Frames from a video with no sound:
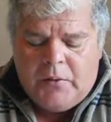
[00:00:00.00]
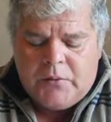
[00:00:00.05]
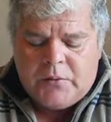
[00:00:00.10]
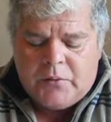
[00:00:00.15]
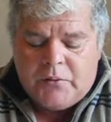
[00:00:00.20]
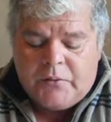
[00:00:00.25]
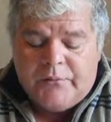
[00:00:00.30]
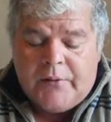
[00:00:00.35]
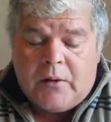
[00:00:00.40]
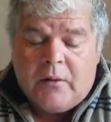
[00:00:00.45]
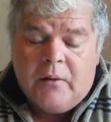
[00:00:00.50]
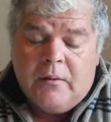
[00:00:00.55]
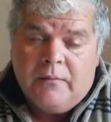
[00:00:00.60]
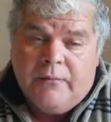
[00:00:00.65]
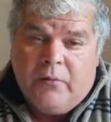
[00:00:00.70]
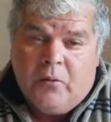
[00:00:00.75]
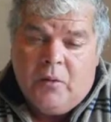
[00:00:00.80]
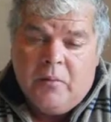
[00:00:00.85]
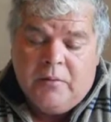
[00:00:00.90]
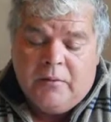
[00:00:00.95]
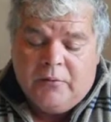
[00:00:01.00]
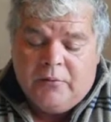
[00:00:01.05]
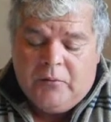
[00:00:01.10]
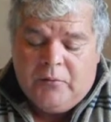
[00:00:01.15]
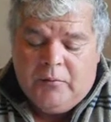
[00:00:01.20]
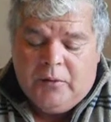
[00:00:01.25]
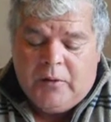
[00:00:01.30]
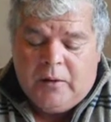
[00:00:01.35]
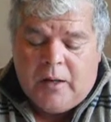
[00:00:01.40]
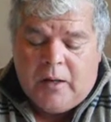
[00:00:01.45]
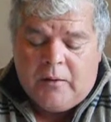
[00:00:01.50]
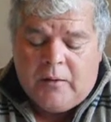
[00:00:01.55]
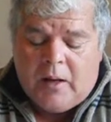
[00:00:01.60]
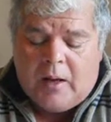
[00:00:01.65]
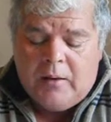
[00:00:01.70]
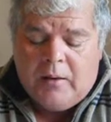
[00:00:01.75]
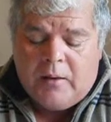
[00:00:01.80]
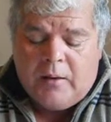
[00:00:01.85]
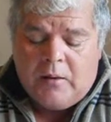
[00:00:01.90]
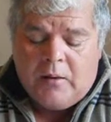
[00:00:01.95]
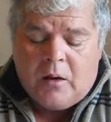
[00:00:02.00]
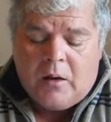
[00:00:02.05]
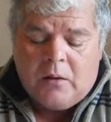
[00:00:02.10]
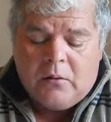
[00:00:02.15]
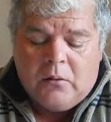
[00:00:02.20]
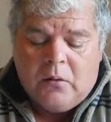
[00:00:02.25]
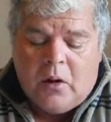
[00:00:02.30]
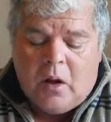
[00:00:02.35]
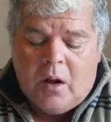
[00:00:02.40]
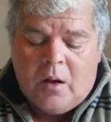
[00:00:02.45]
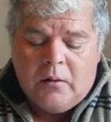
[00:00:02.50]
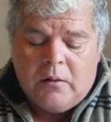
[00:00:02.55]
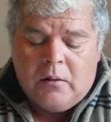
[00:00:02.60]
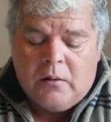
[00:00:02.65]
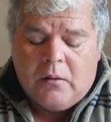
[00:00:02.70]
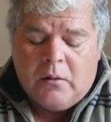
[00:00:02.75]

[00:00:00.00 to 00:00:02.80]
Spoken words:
was very informative to me, and a lot